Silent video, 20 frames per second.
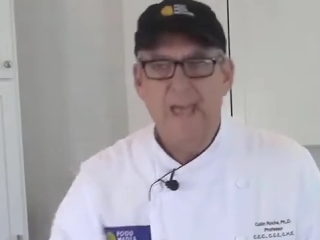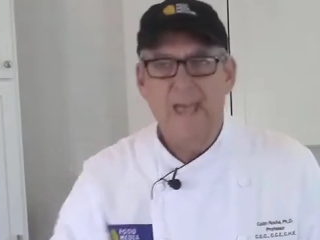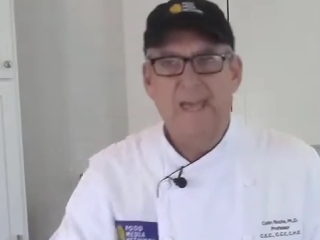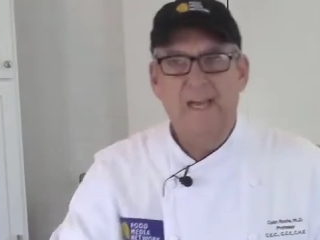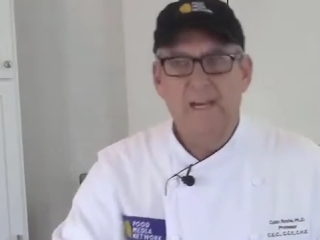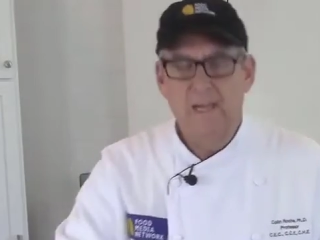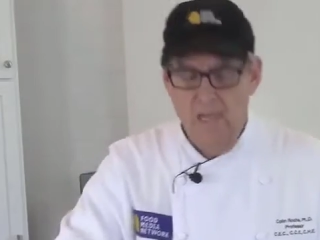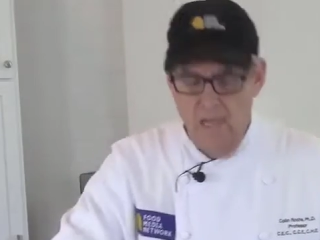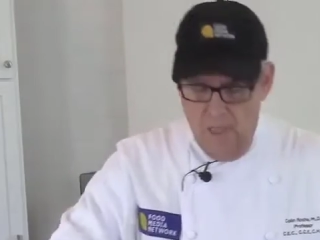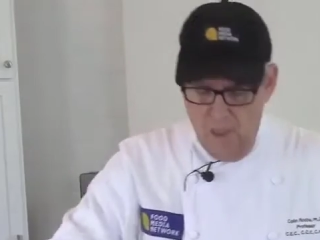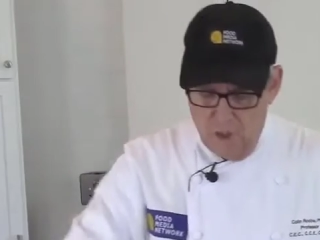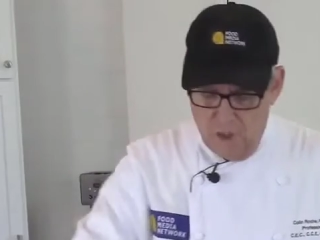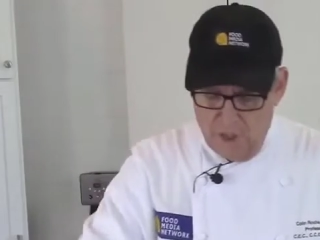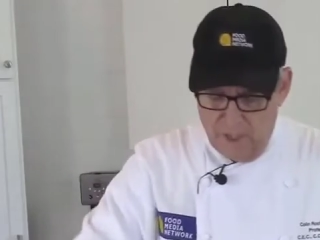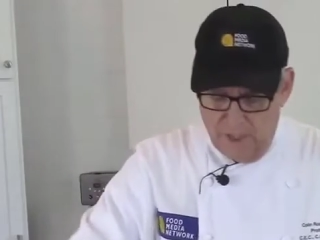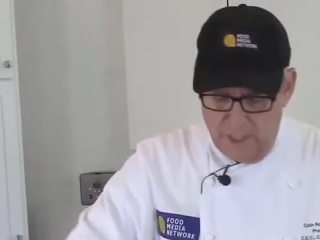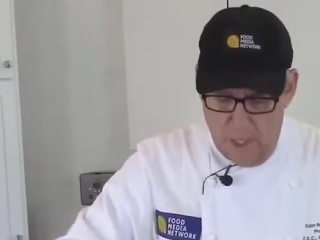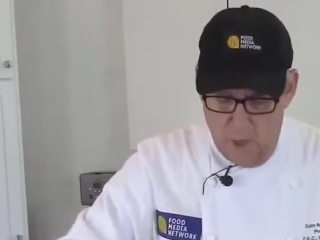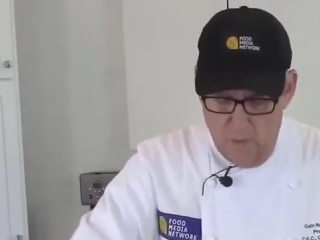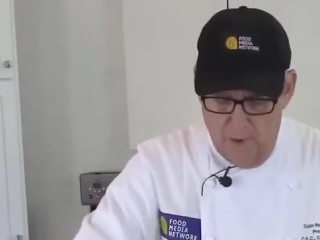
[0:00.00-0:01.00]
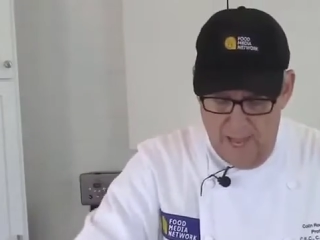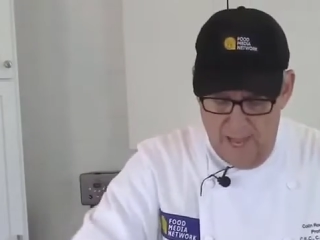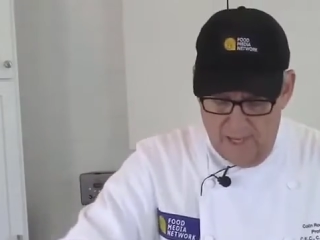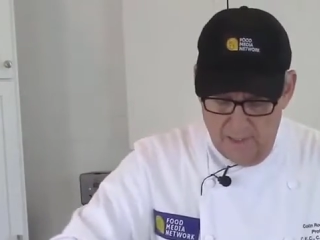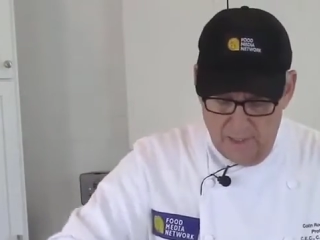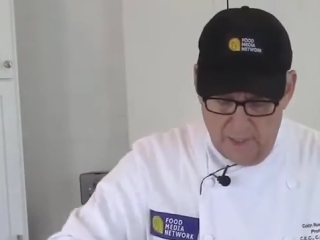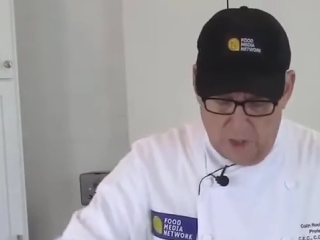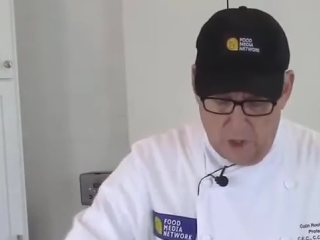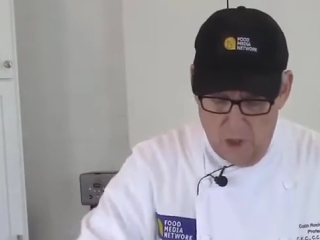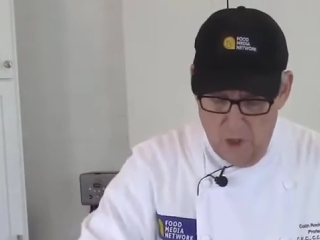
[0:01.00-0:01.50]
pan, slow
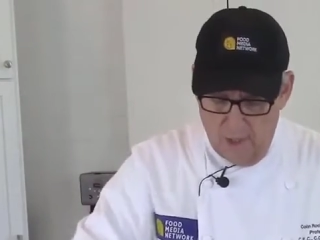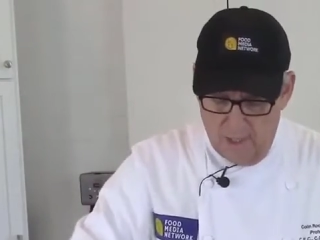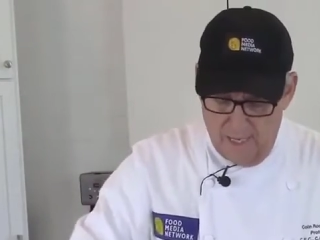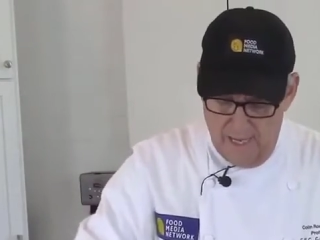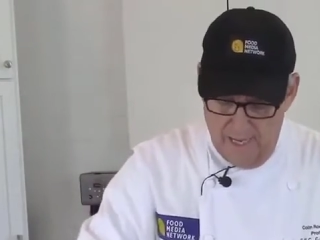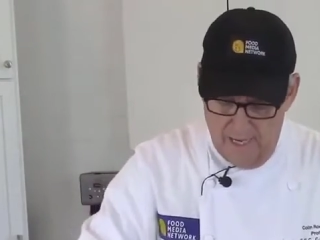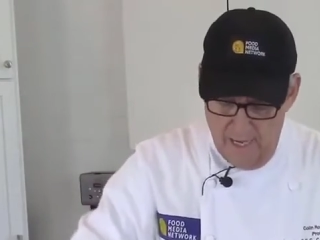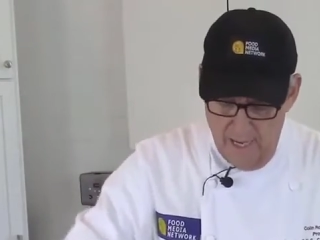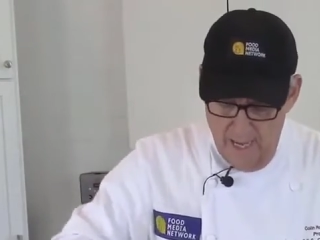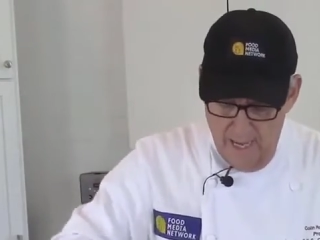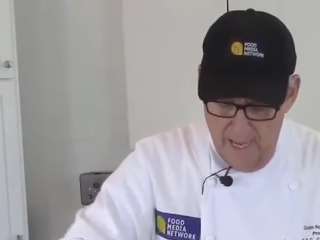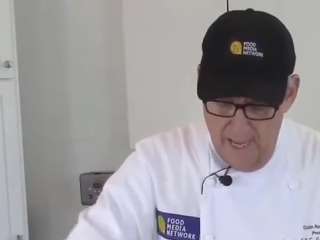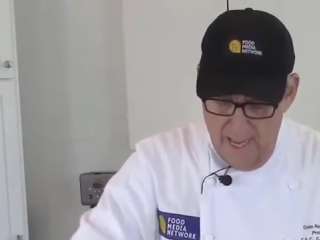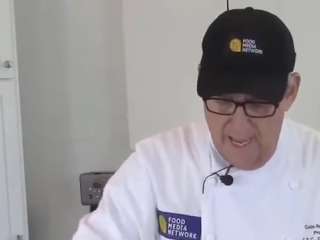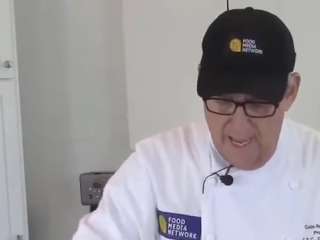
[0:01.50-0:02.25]
down the cooking,